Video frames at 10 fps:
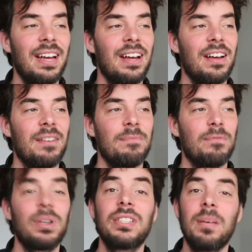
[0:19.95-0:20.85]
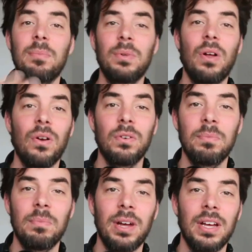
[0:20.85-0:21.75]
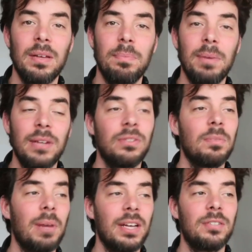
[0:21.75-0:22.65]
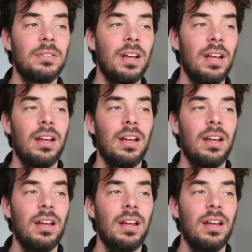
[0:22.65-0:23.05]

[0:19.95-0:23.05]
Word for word: Um, for example, on my Patreon page,